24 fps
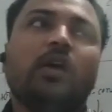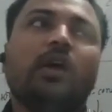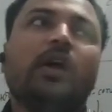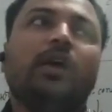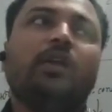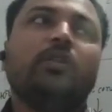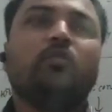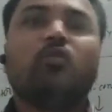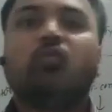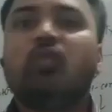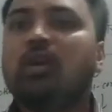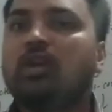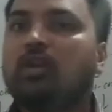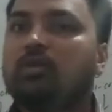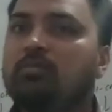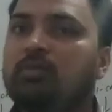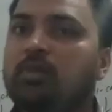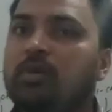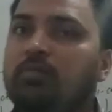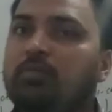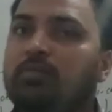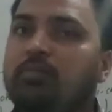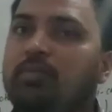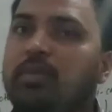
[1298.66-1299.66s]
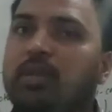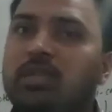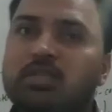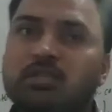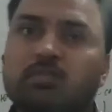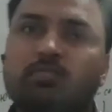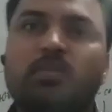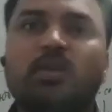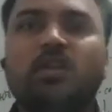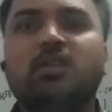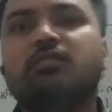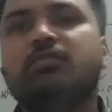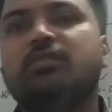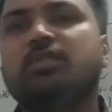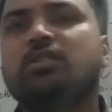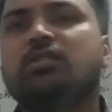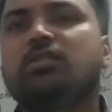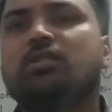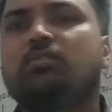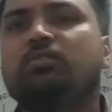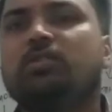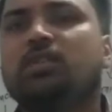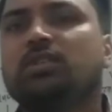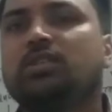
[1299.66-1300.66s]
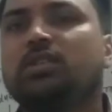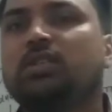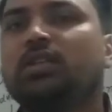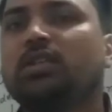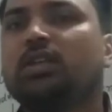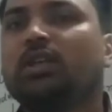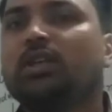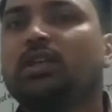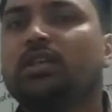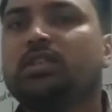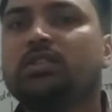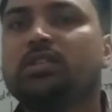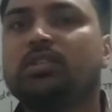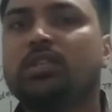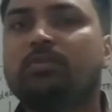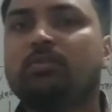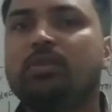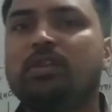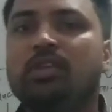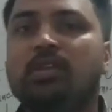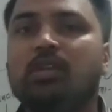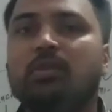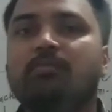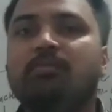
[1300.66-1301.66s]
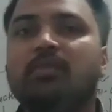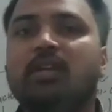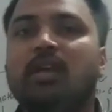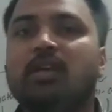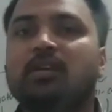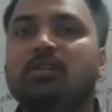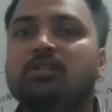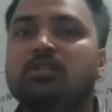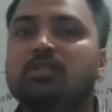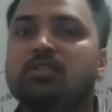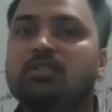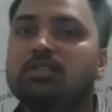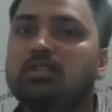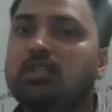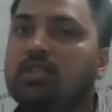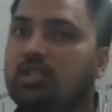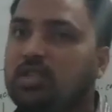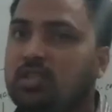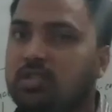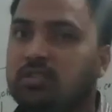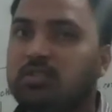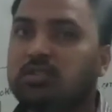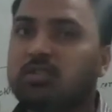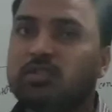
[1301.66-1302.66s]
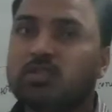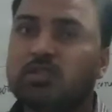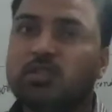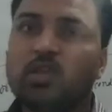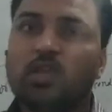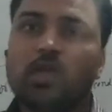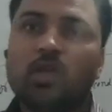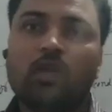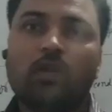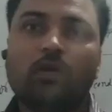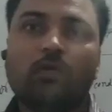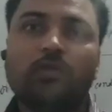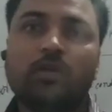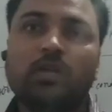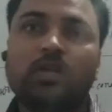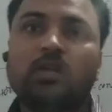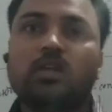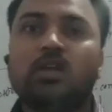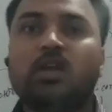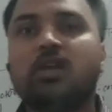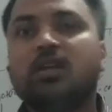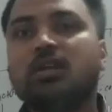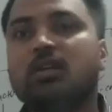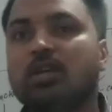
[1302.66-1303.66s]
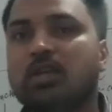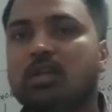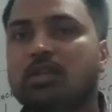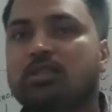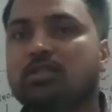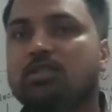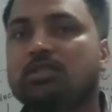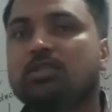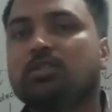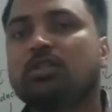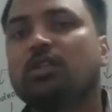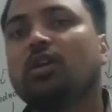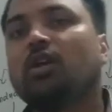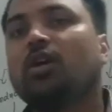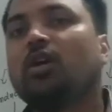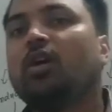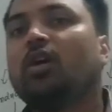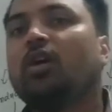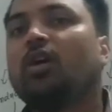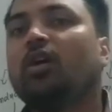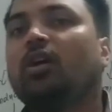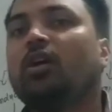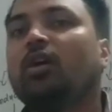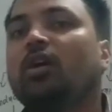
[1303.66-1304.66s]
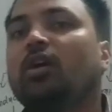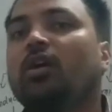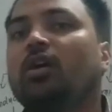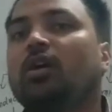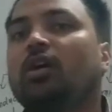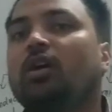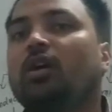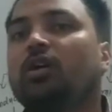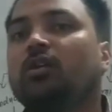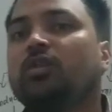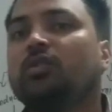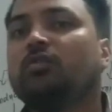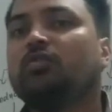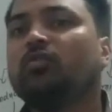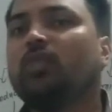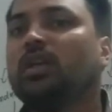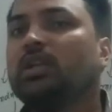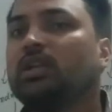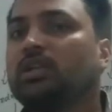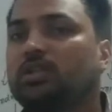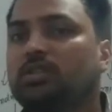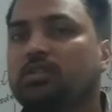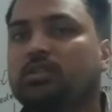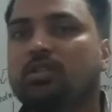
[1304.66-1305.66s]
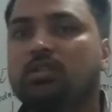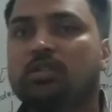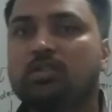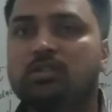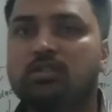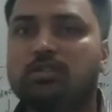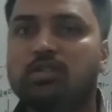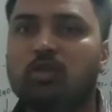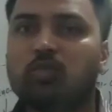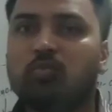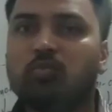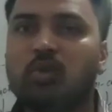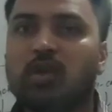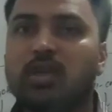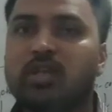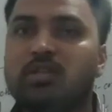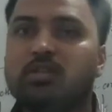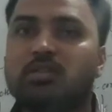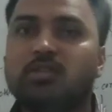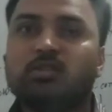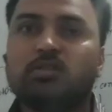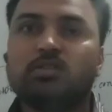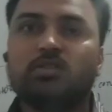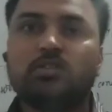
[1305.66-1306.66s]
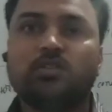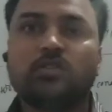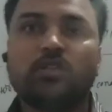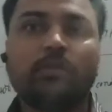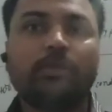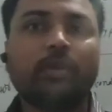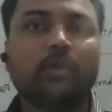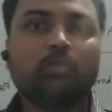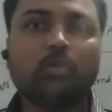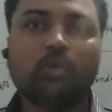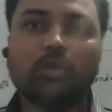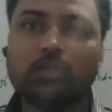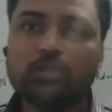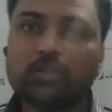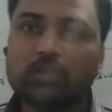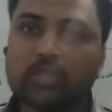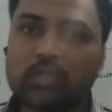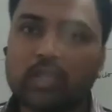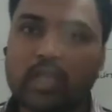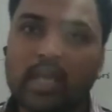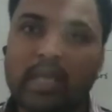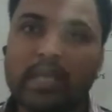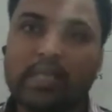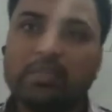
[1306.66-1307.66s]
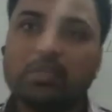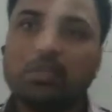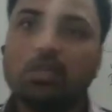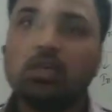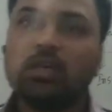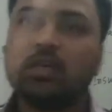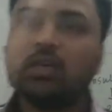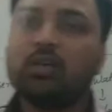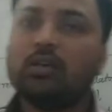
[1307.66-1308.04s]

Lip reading: And one of the best benefits of the silicon and germanium, that silicons will conduct on only 0.7 volt, and